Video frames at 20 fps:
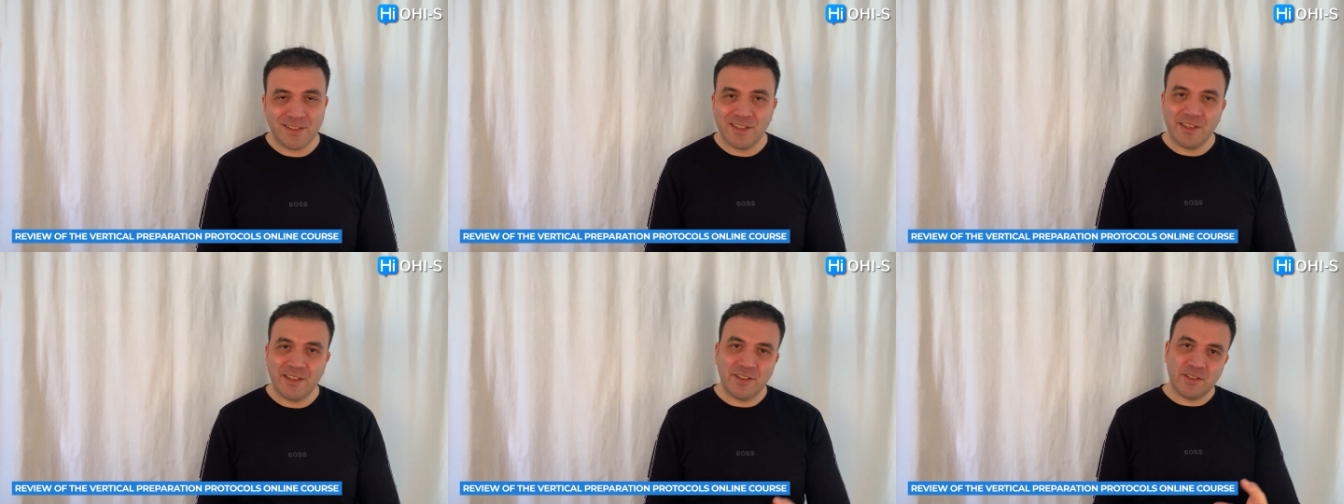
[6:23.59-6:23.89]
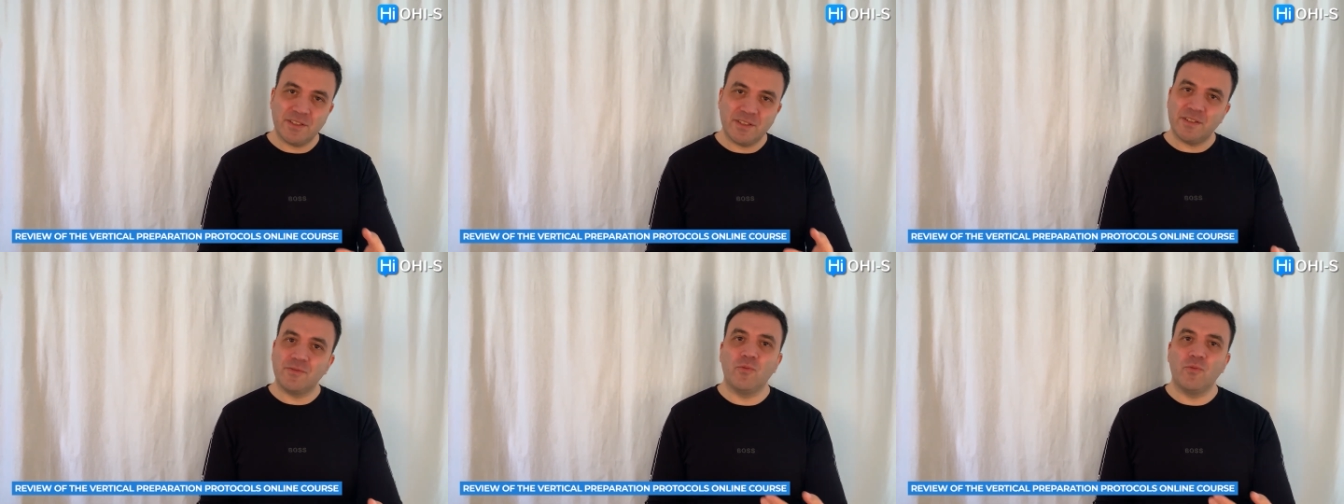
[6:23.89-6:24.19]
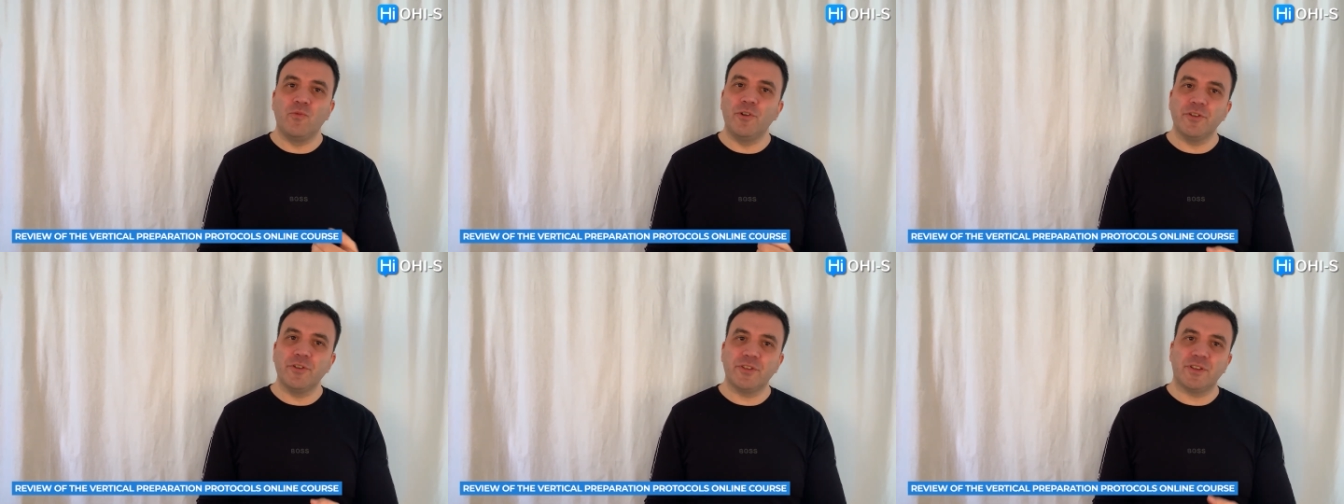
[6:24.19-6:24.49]
It's
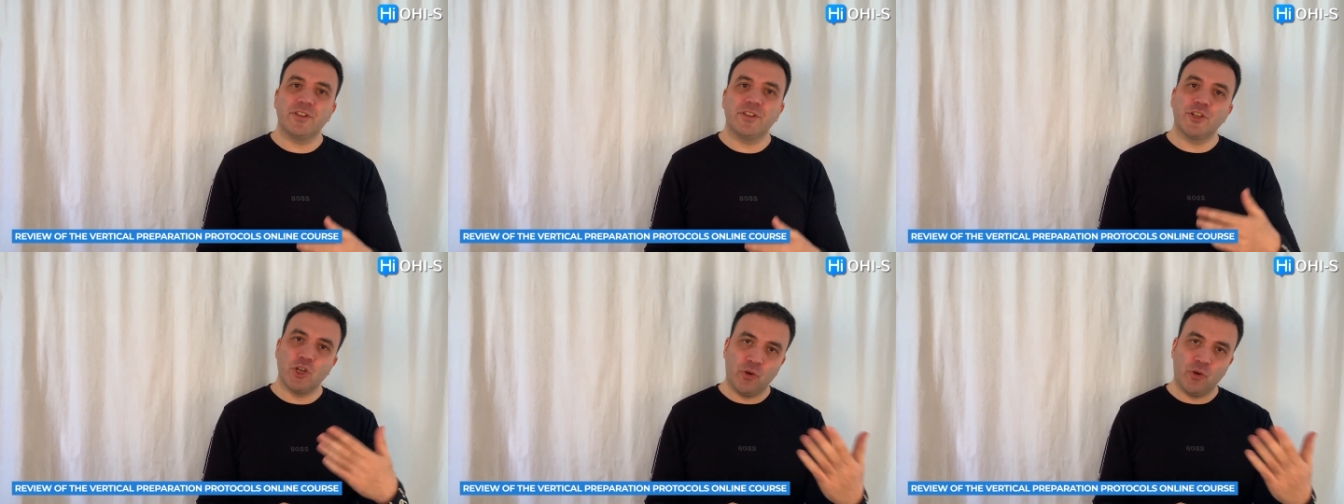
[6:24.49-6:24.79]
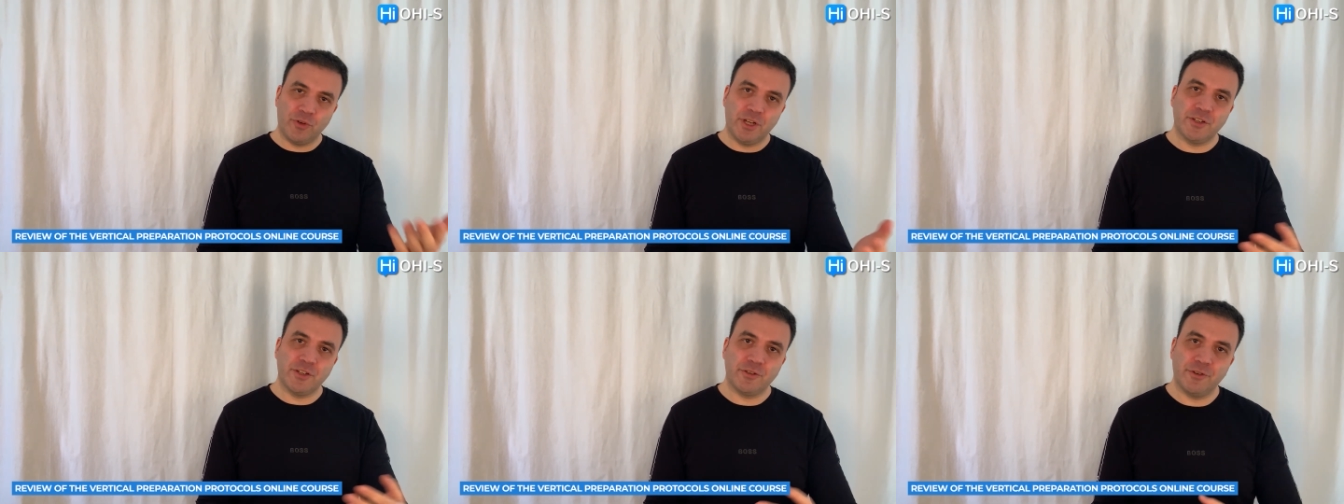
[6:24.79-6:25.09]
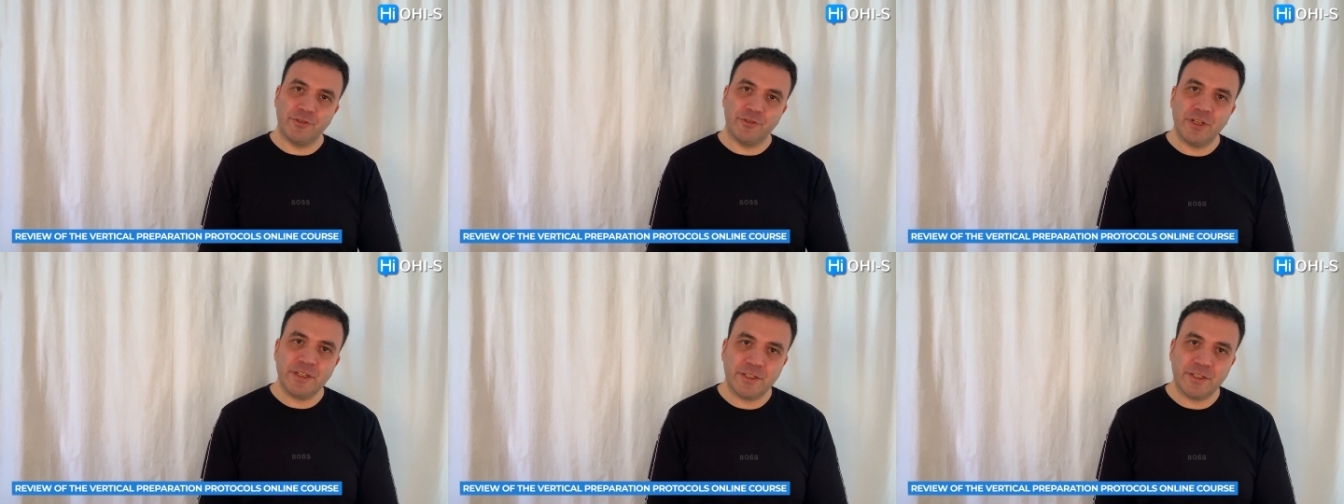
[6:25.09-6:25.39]
worth showing it to a
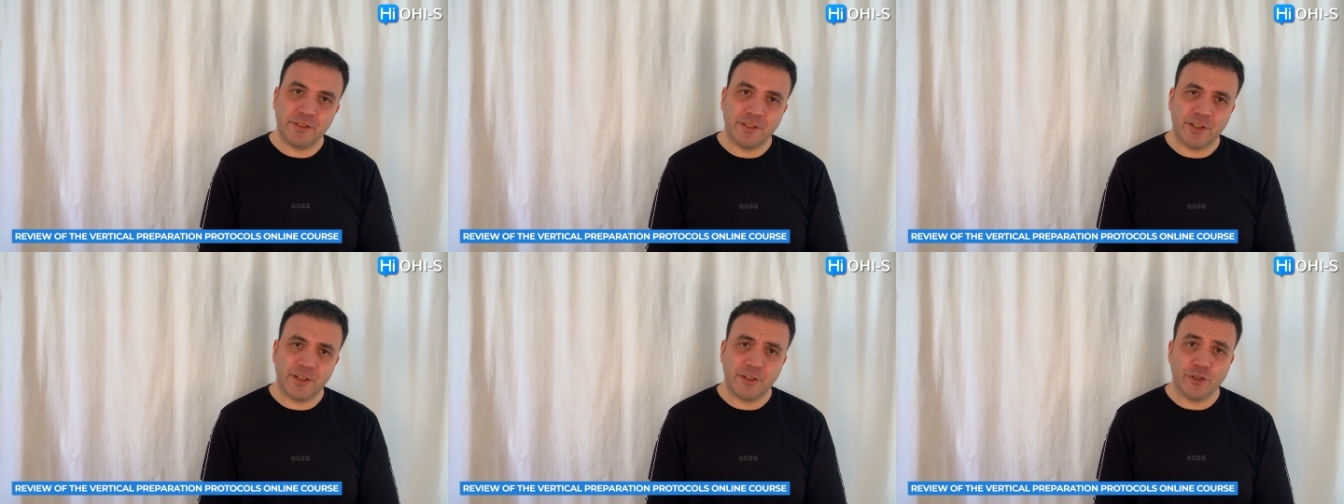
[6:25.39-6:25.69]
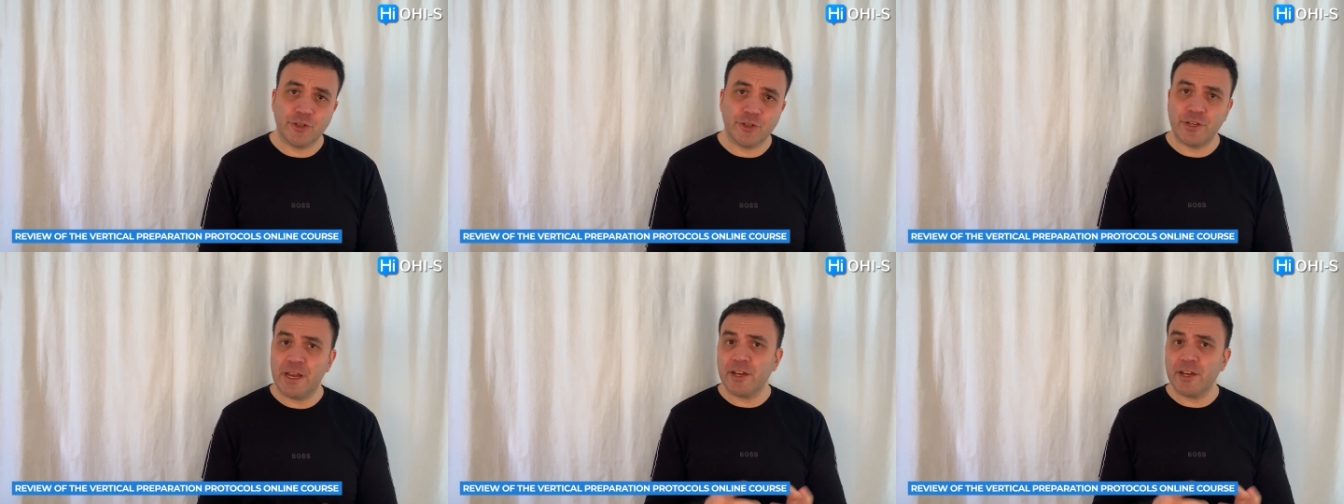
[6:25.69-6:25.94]
dental technician.